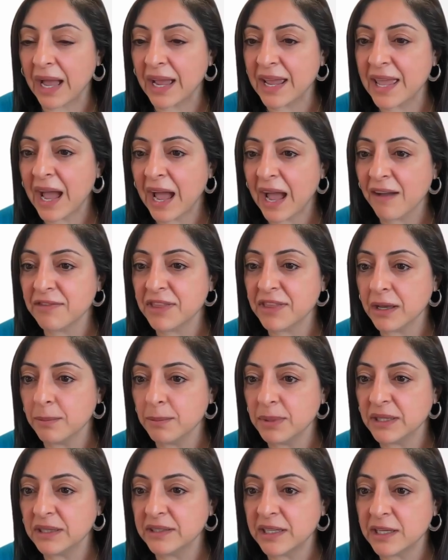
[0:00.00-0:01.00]
I have the
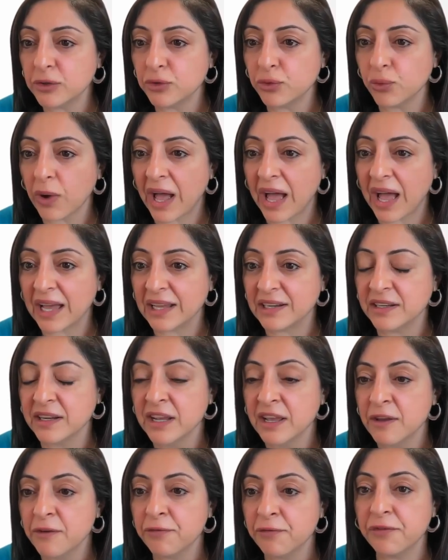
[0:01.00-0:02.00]
ability to add
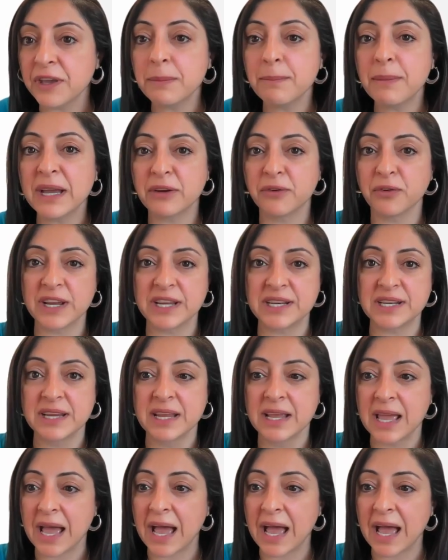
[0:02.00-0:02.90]
Figma Grid